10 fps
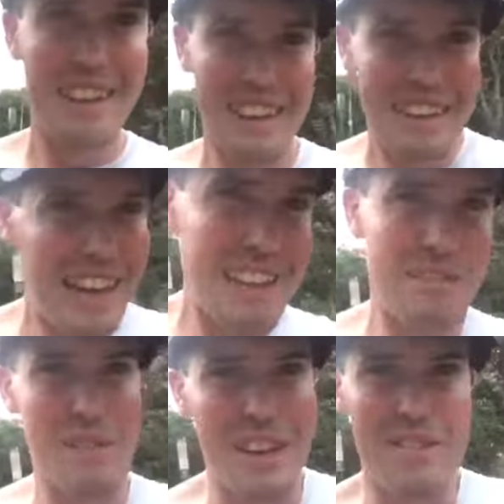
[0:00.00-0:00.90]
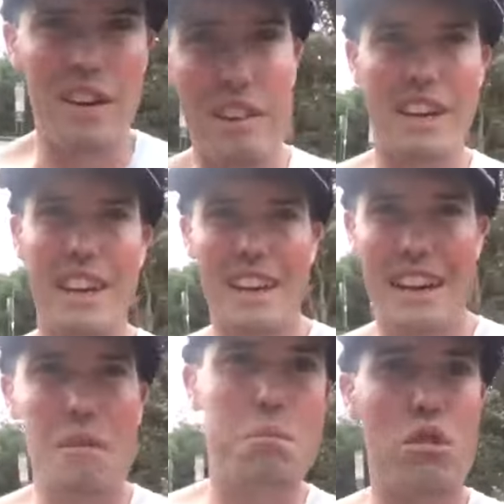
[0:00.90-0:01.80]
Yeah, being very
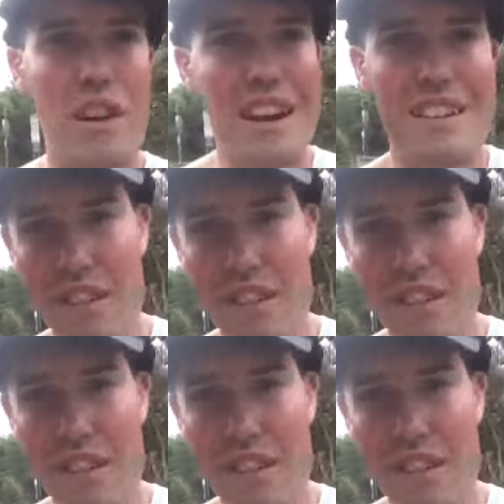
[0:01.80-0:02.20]
proactive